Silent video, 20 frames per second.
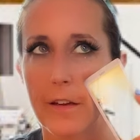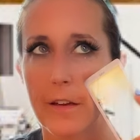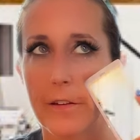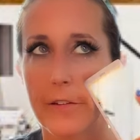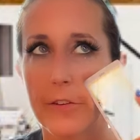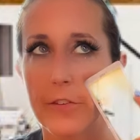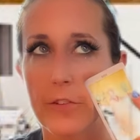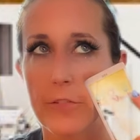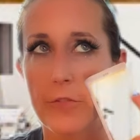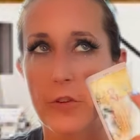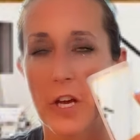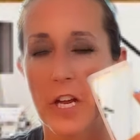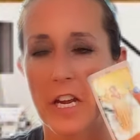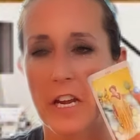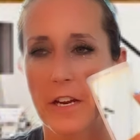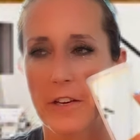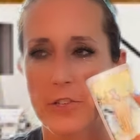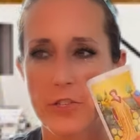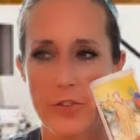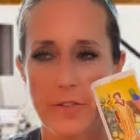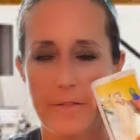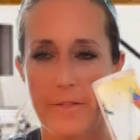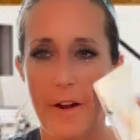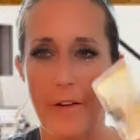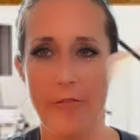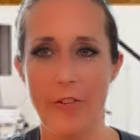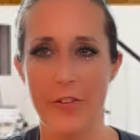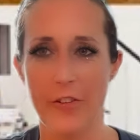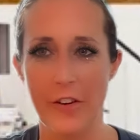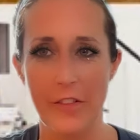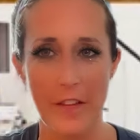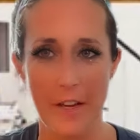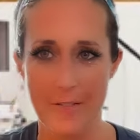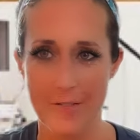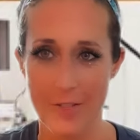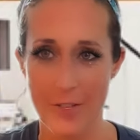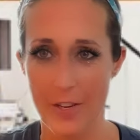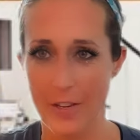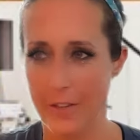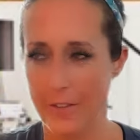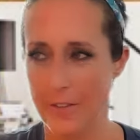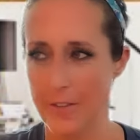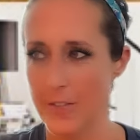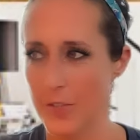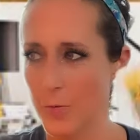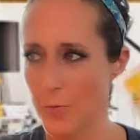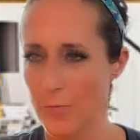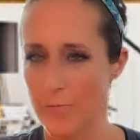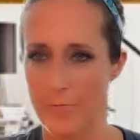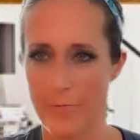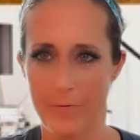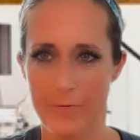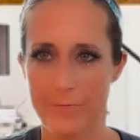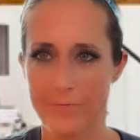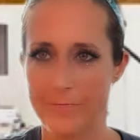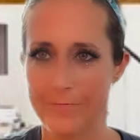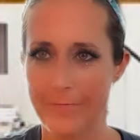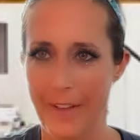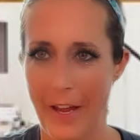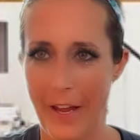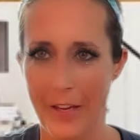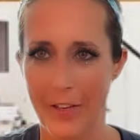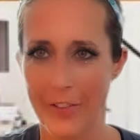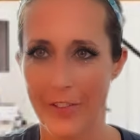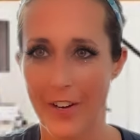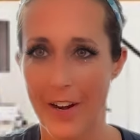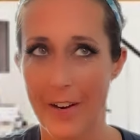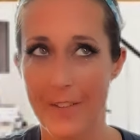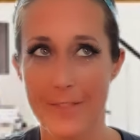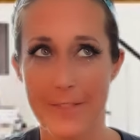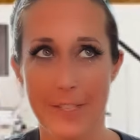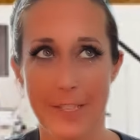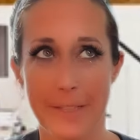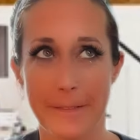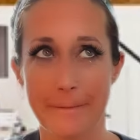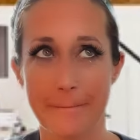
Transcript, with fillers: So if you had an extra $500,000 hanging around.